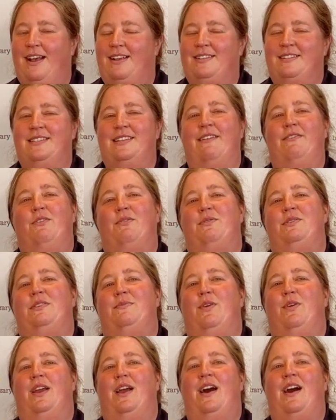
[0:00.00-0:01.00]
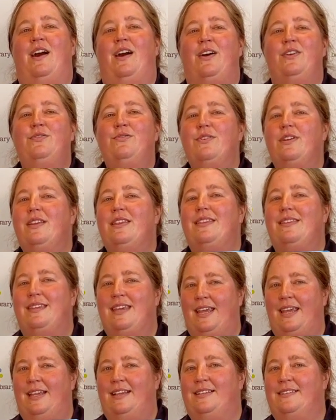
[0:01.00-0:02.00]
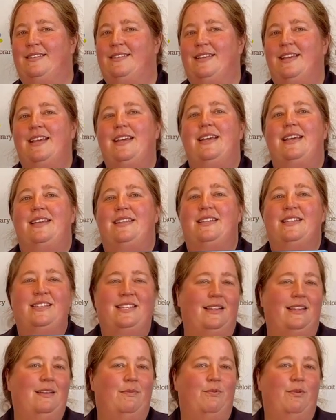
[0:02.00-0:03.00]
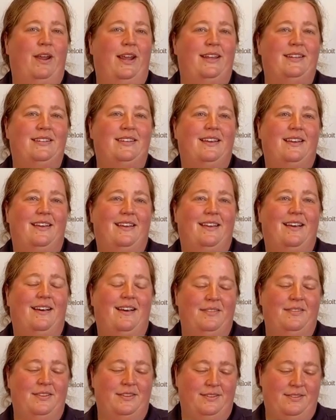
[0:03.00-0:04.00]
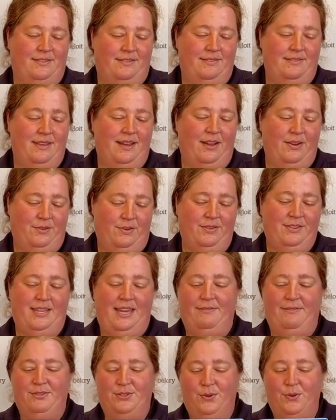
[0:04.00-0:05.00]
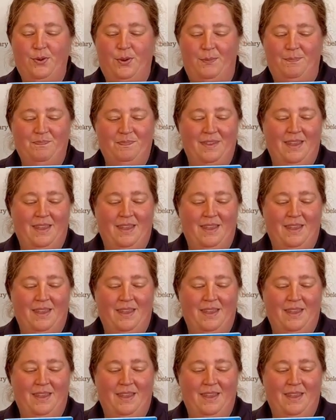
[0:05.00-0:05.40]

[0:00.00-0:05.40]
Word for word: asks everyone to bring a hundred things to celebrate uh, this, the hundredth day of school.